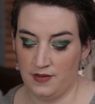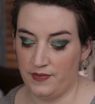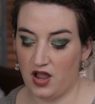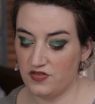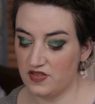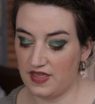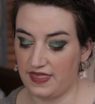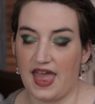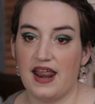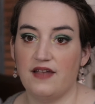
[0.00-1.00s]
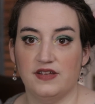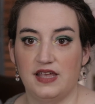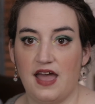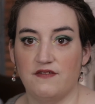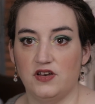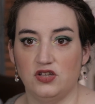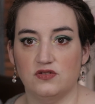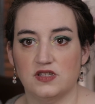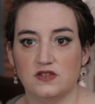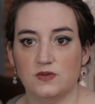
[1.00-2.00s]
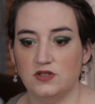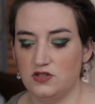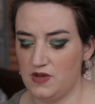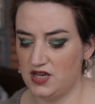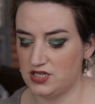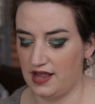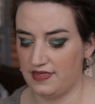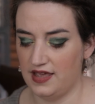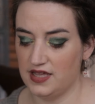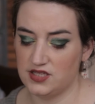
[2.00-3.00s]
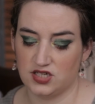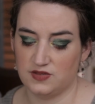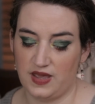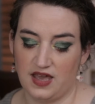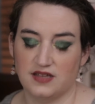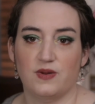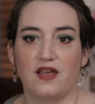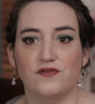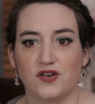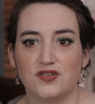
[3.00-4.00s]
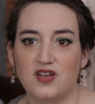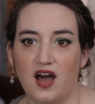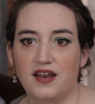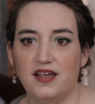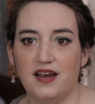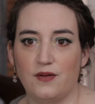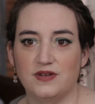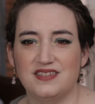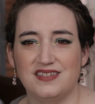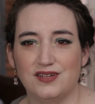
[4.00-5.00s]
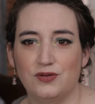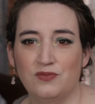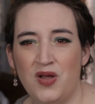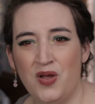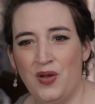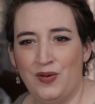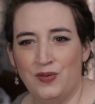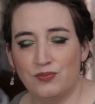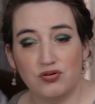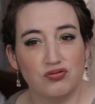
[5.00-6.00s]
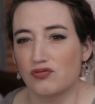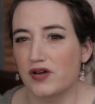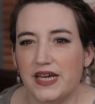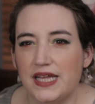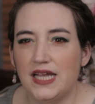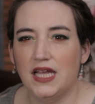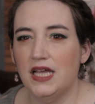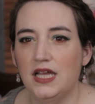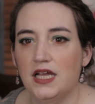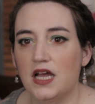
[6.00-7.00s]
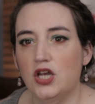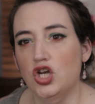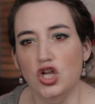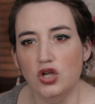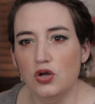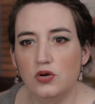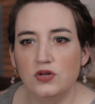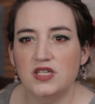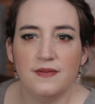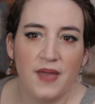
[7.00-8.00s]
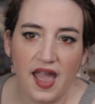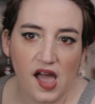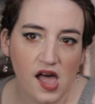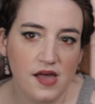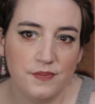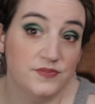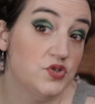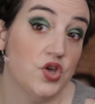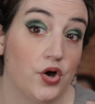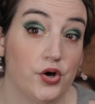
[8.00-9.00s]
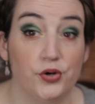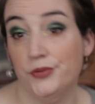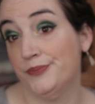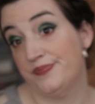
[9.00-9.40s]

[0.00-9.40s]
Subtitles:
But other than that, I really haven't used this one too much, and I think it's just because when I first got it, I was still pretty new to makeup, so